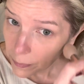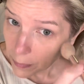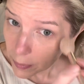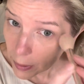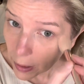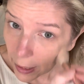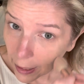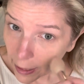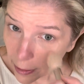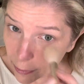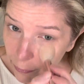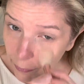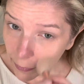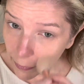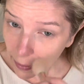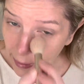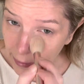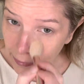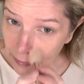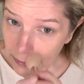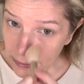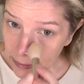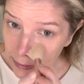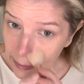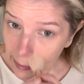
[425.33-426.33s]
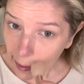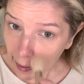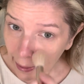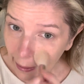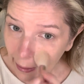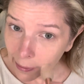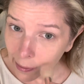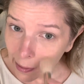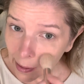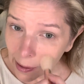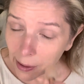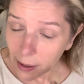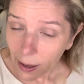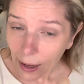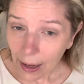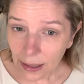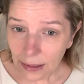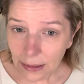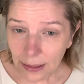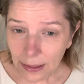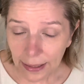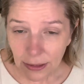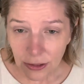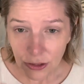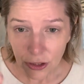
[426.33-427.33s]
I find that I
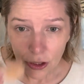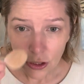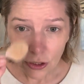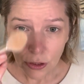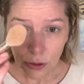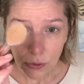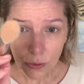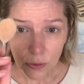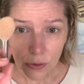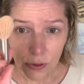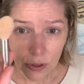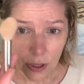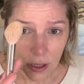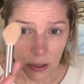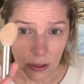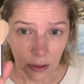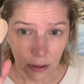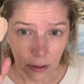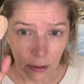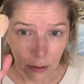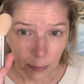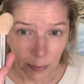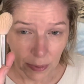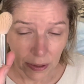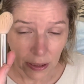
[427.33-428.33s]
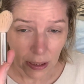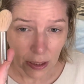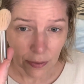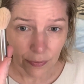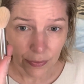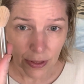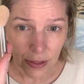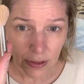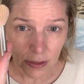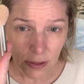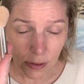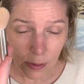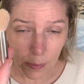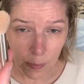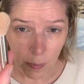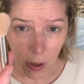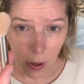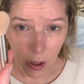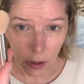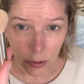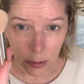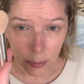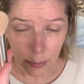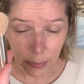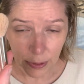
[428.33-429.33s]
like to use a little bit of the
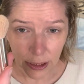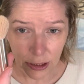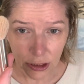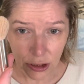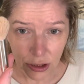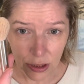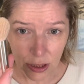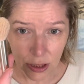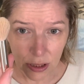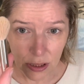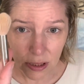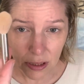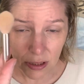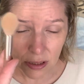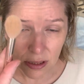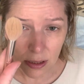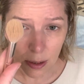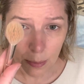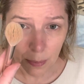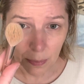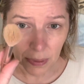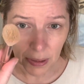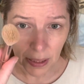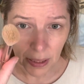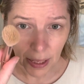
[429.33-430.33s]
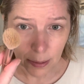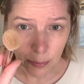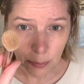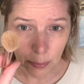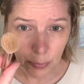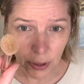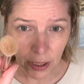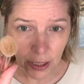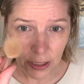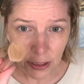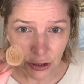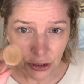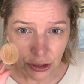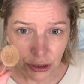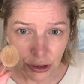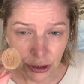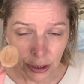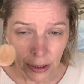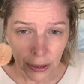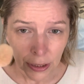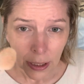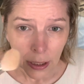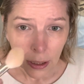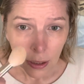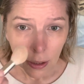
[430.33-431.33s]
smaller brush. This is the blend brush.
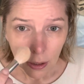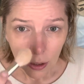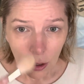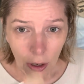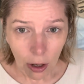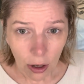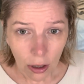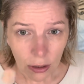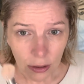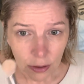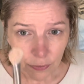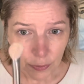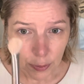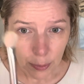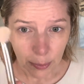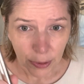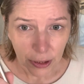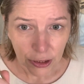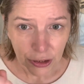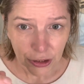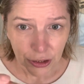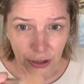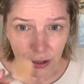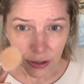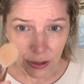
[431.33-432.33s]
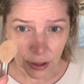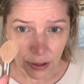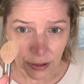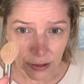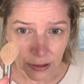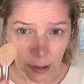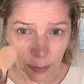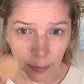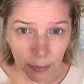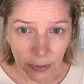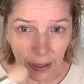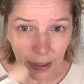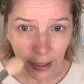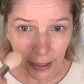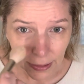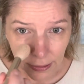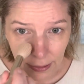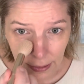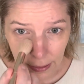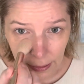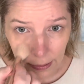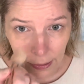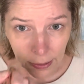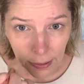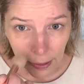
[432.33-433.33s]
All of the brushes are
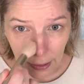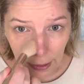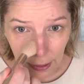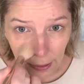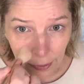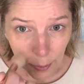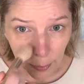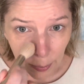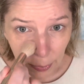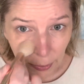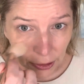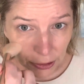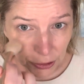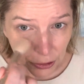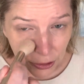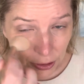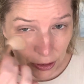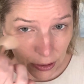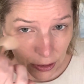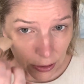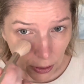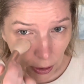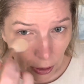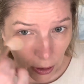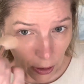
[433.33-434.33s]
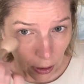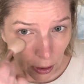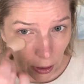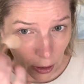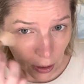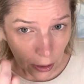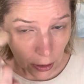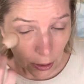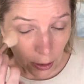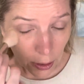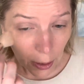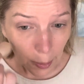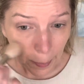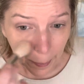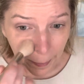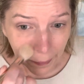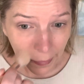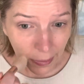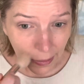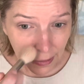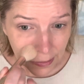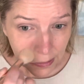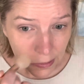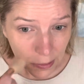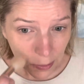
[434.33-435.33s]
double-ended. The brushes are
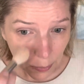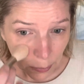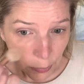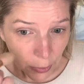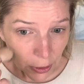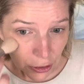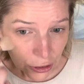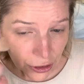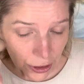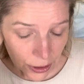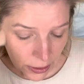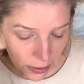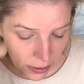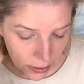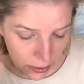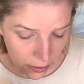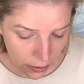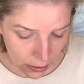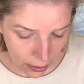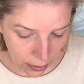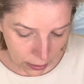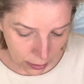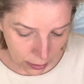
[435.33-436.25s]
amazing brushes.